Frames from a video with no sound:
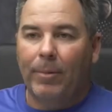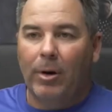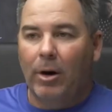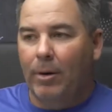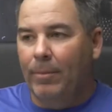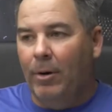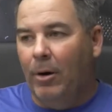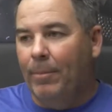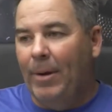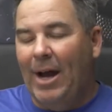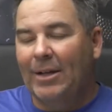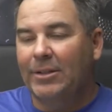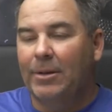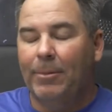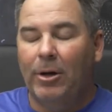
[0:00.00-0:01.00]
Our, our,
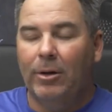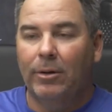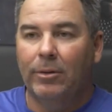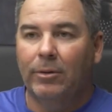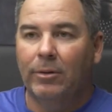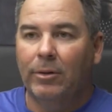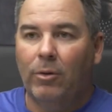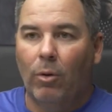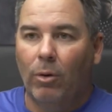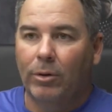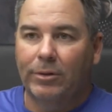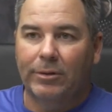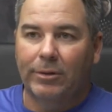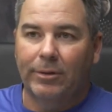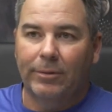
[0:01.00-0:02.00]
basketball
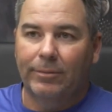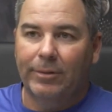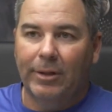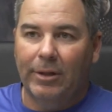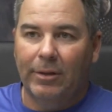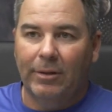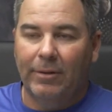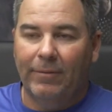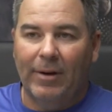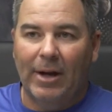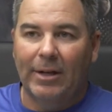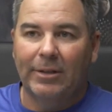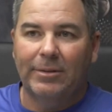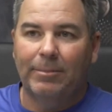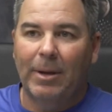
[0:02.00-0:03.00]
courts are, you know, the
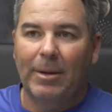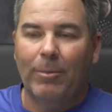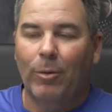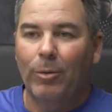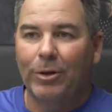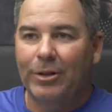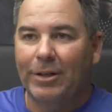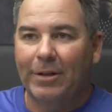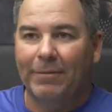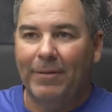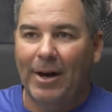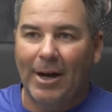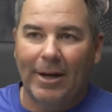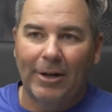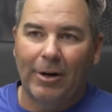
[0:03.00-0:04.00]
finest maple wood you can find.